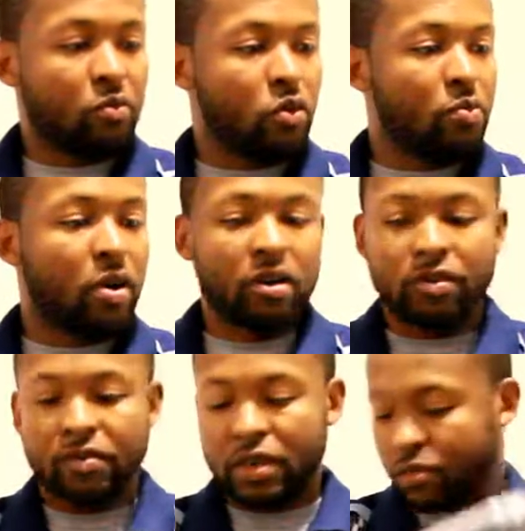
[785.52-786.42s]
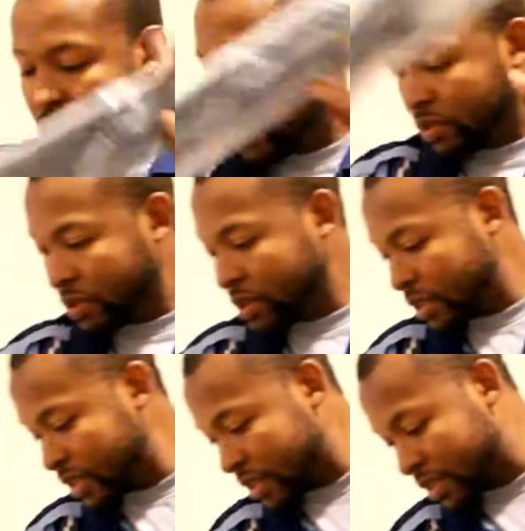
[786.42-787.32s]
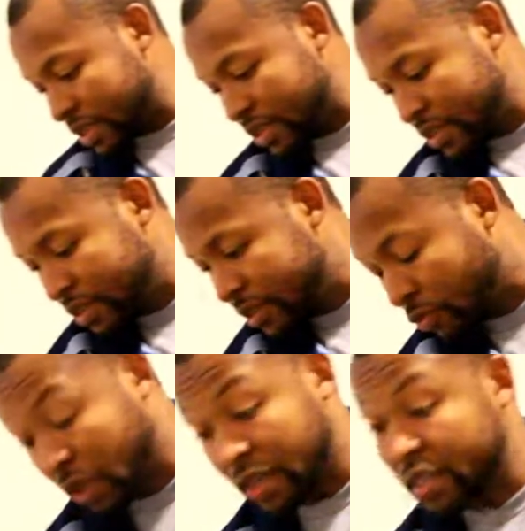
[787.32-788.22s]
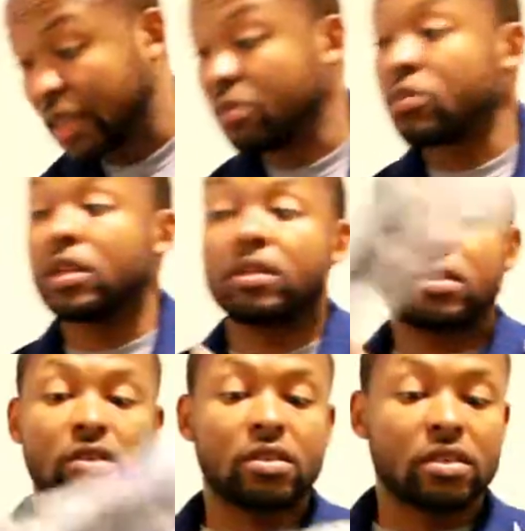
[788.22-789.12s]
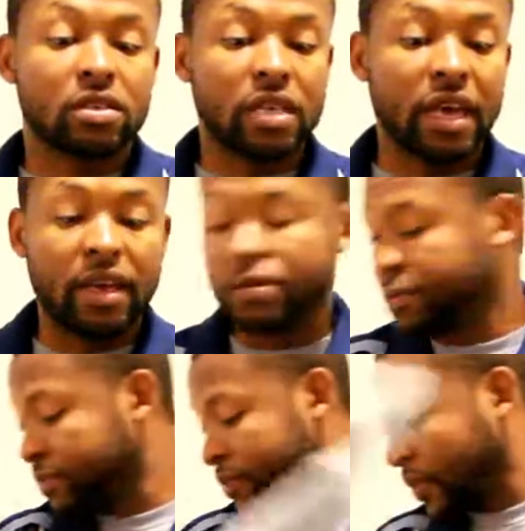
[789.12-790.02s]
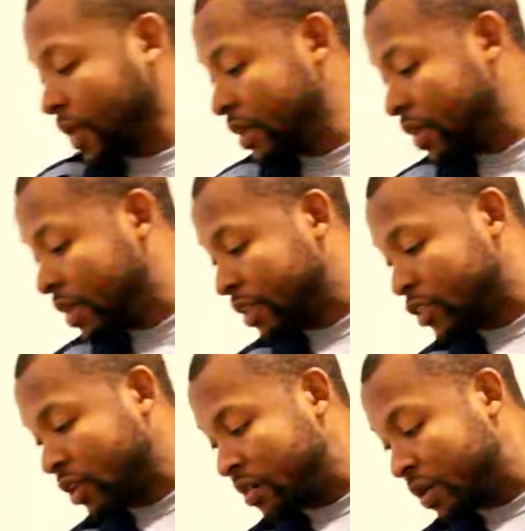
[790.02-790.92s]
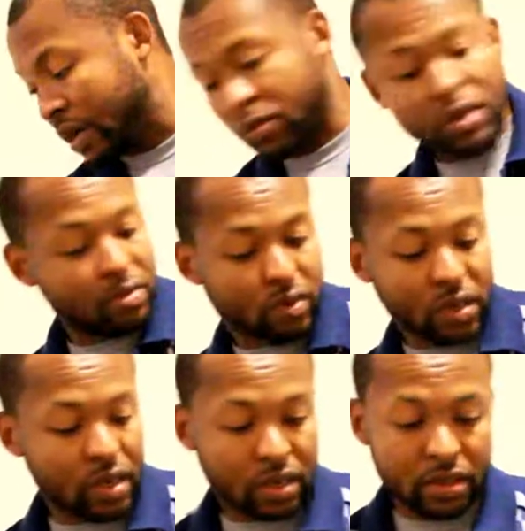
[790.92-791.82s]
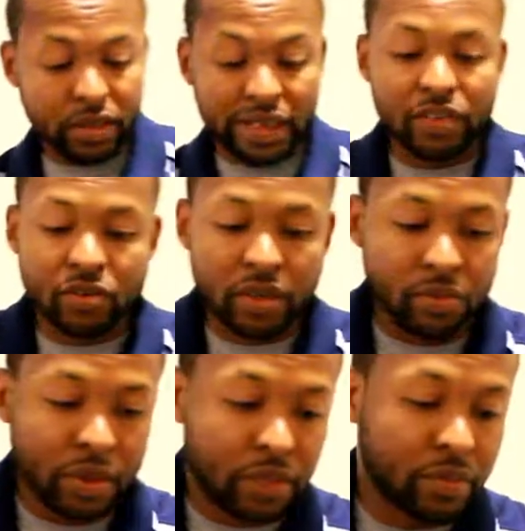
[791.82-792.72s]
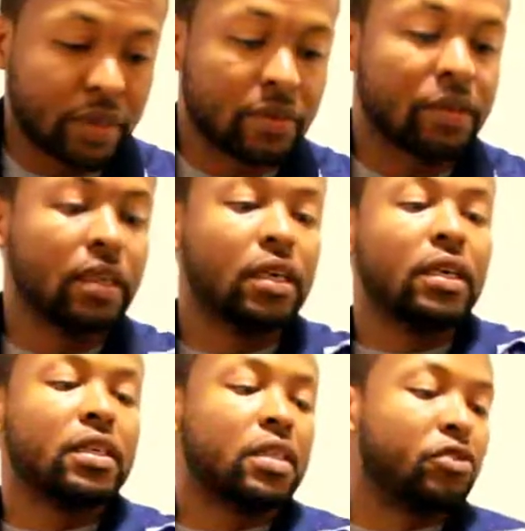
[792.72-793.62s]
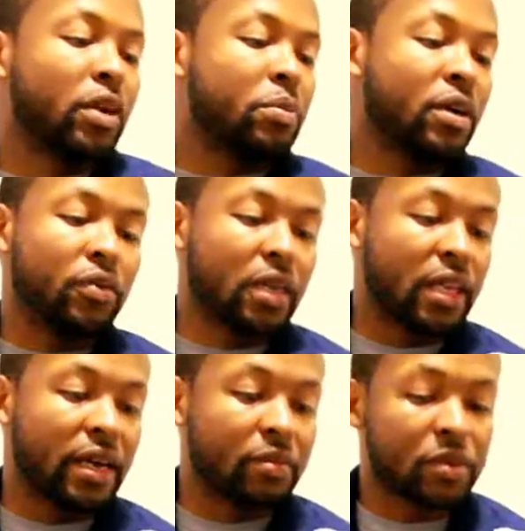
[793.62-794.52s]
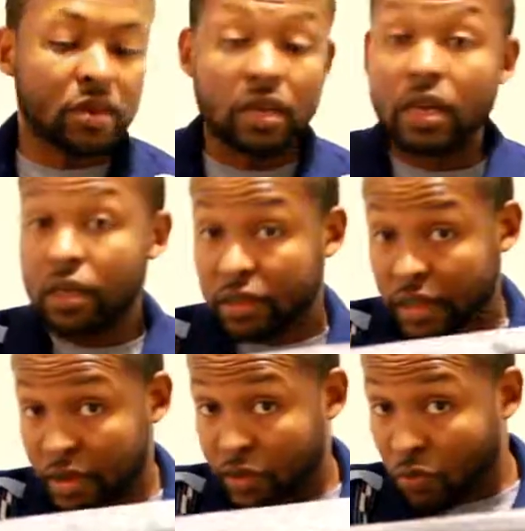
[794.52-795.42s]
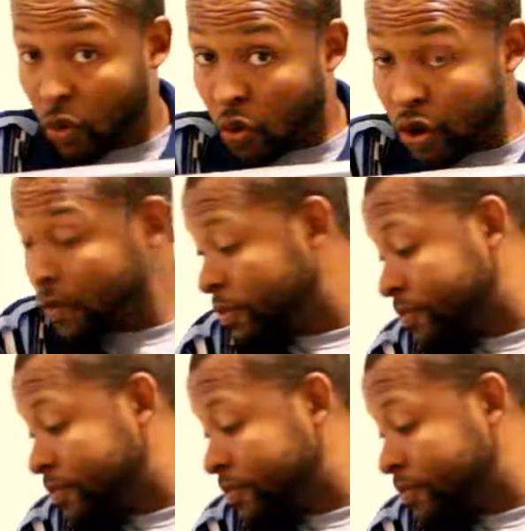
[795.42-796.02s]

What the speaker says: More part of umbrellas. Where's the umbrella? It's just a stand. The tripod, what do you want to call it? You like the tripod, but the tripod for the lamp. There's more.